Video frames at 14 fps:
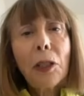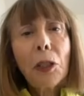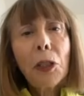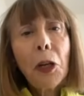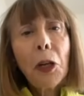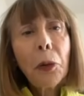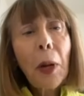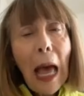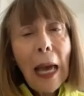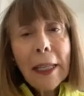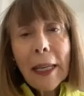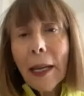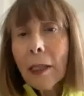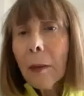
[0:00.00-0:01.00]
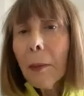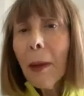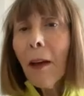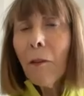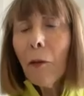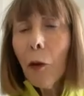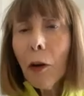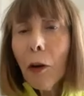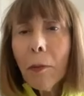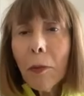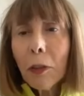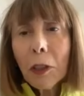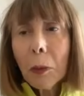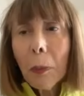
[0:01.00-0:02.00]
And so I guess about 4
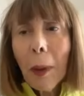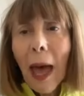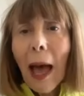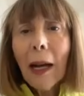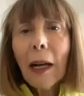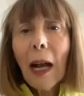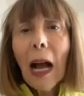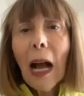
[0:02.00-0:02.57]
books back,